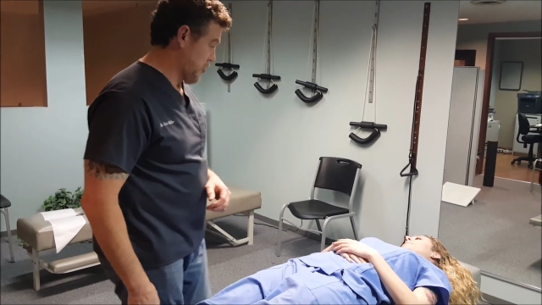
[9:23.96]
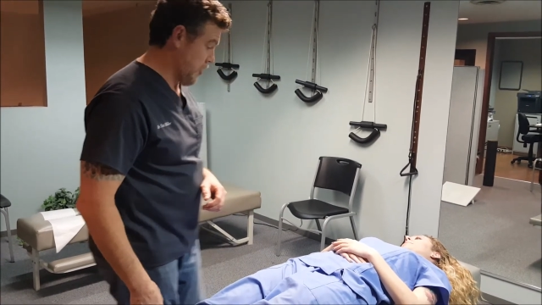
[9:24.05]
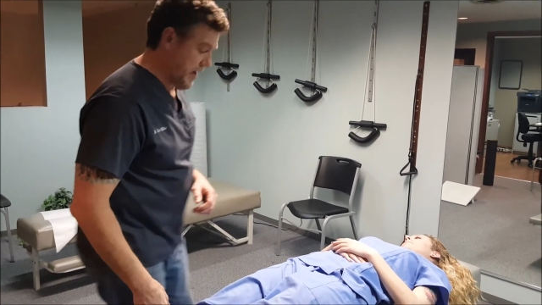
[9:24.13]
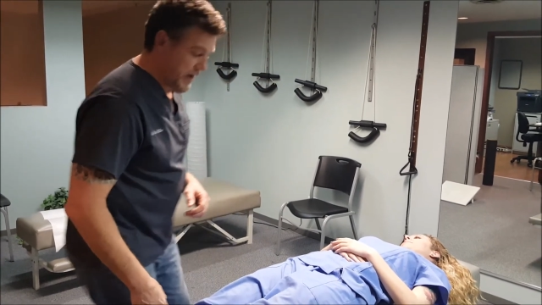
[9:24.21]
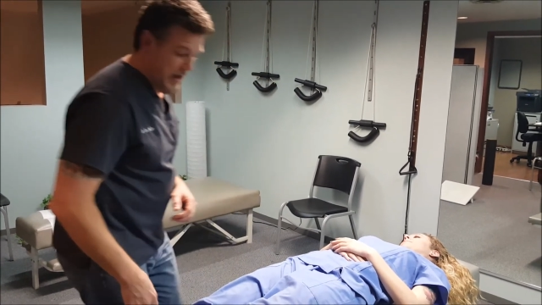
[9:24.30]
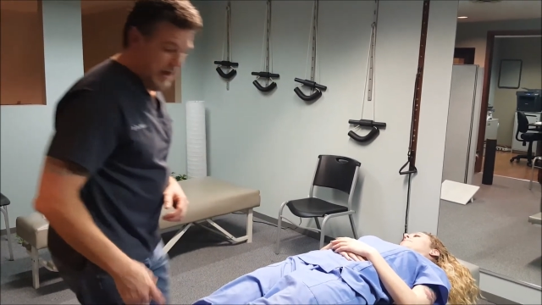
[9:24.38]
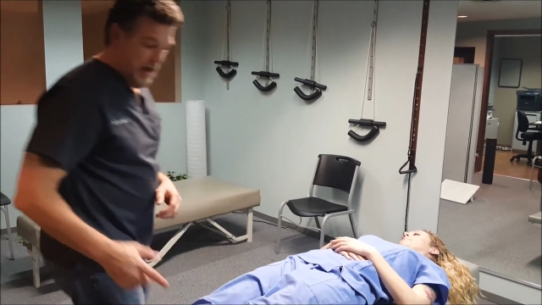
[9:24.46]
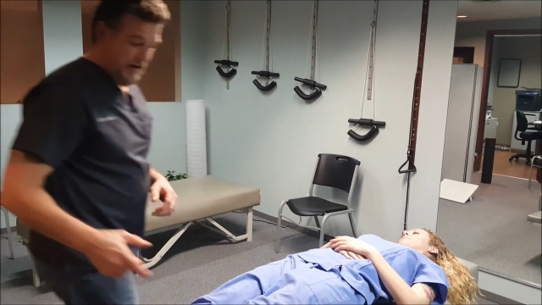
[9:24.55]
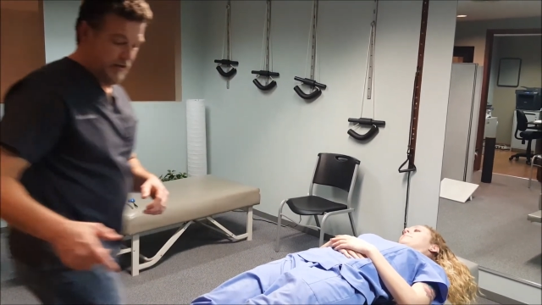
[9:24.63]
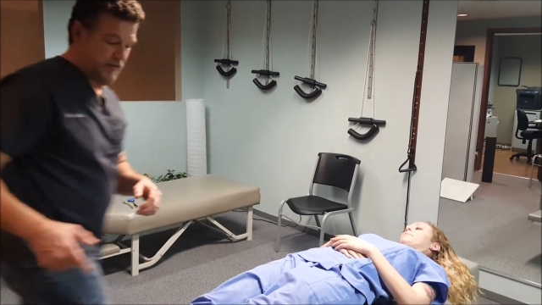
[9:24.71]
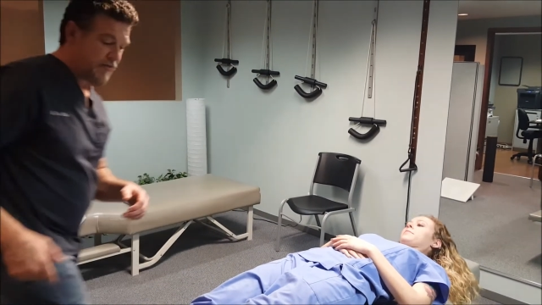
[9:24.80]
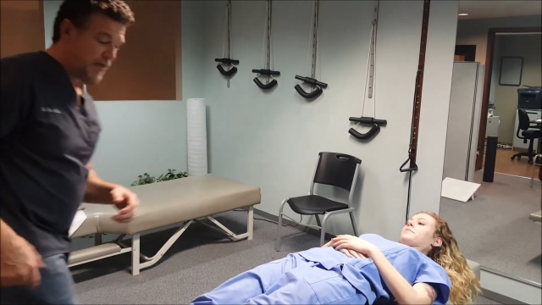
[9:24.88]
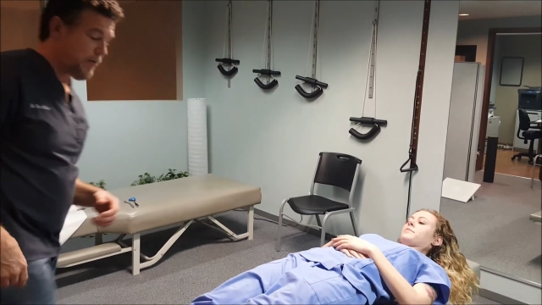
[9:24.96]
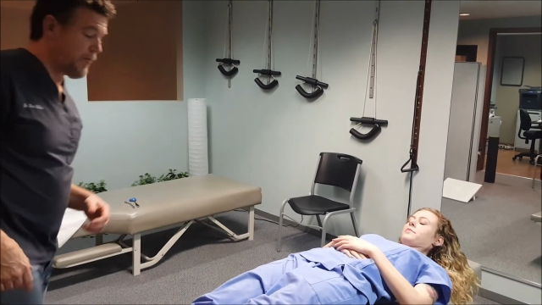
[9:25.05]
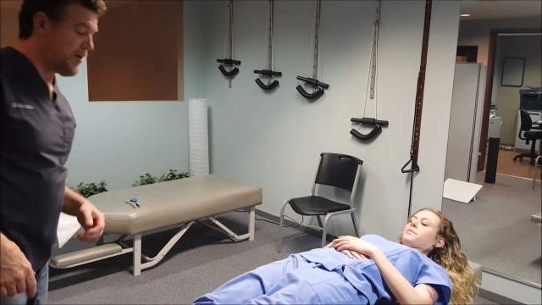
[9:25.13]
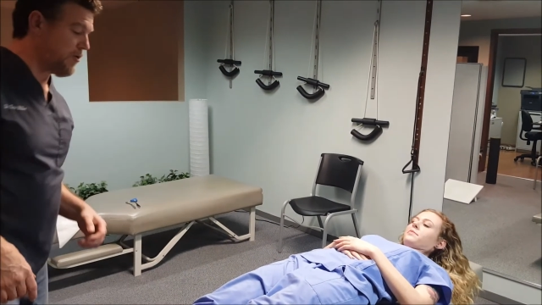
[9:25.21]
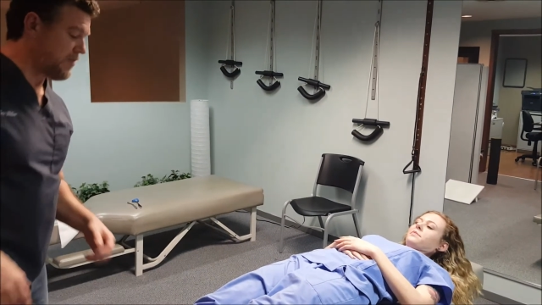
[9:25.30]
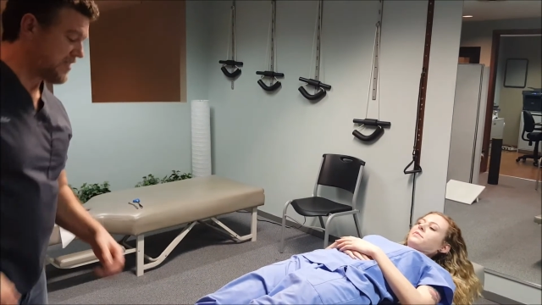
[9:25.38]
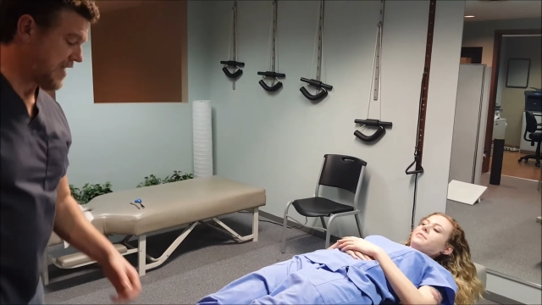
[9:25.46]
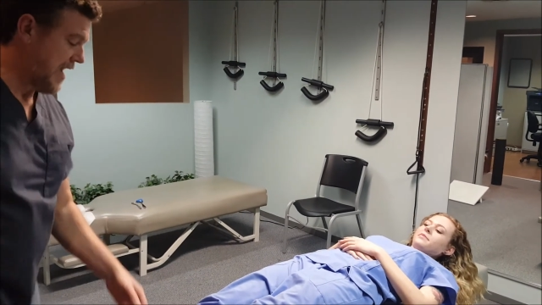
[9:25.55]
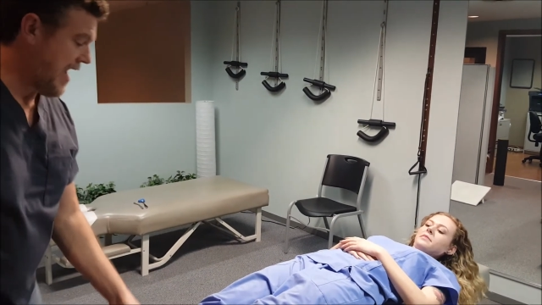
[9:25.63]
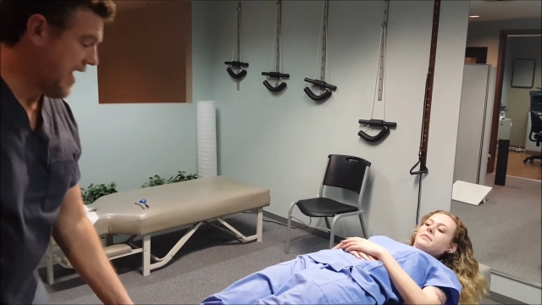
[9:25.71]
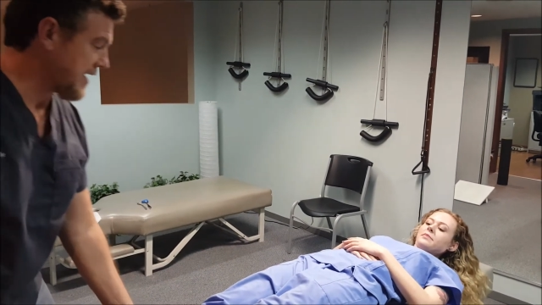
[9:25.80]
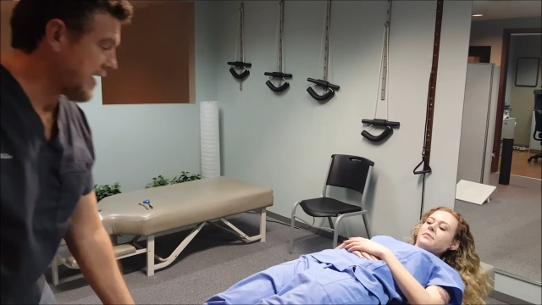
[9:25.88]
Good. Another thing we do with
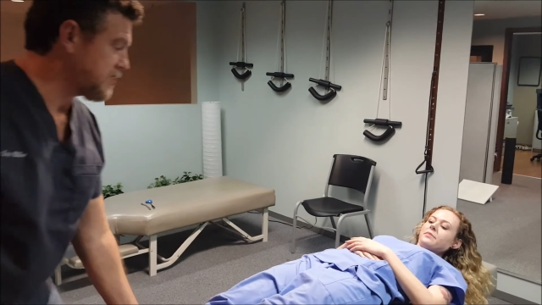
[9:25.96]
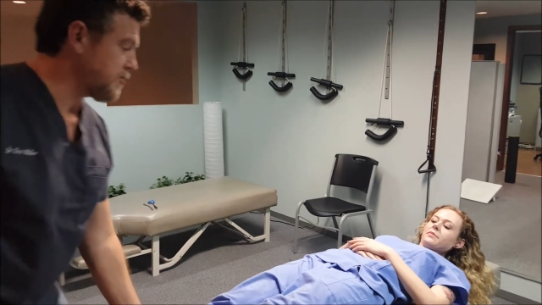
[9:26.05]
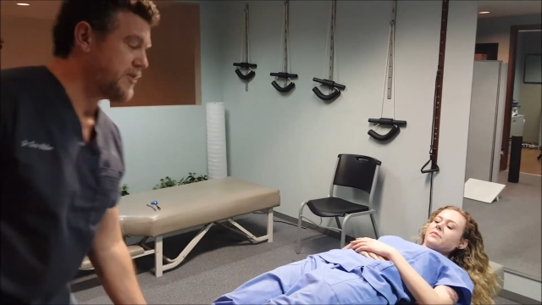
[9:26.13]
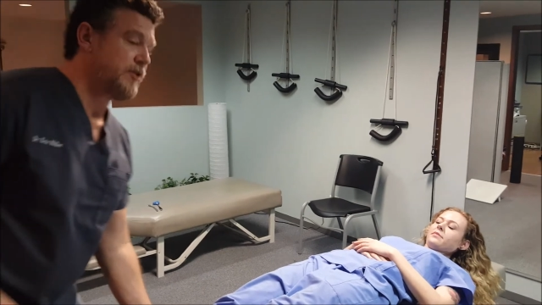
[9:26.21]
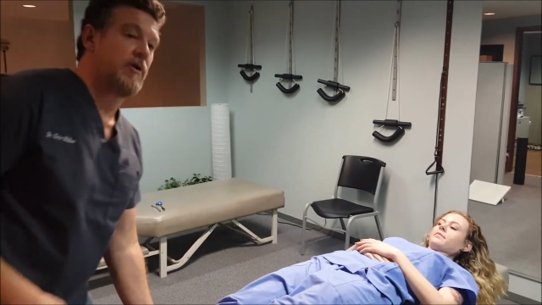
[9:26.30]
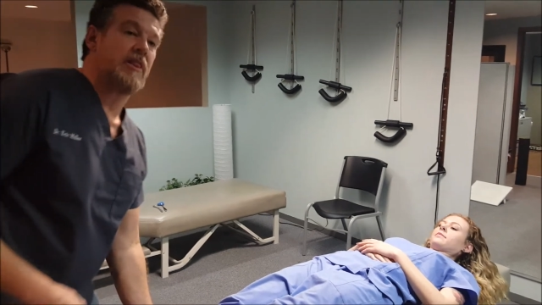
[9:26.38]
sciatica is we do a